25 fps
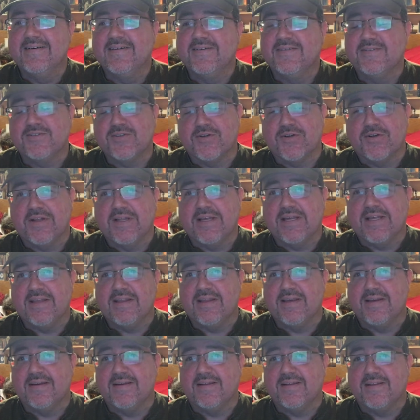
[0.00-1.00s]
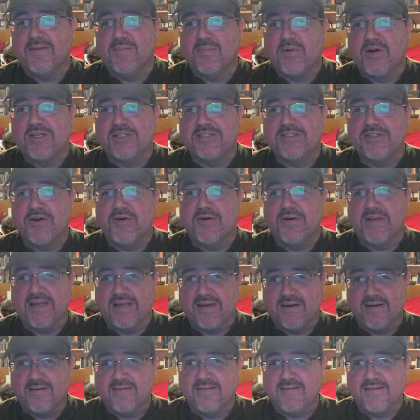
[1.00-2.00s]
Certainly the
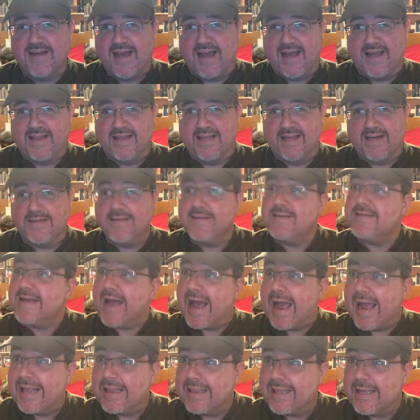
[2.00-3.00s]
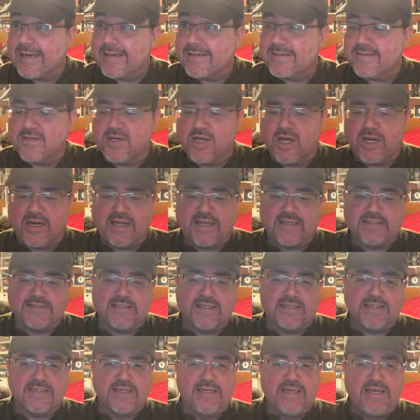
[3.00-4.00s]
Bostonian dialect, not
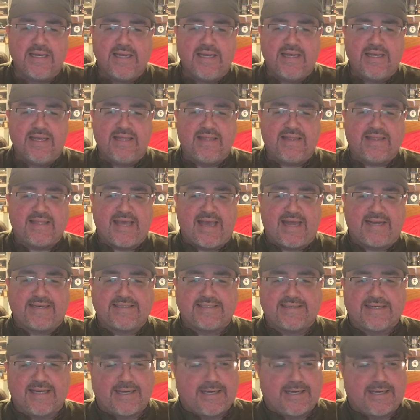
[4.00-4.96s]
accent, that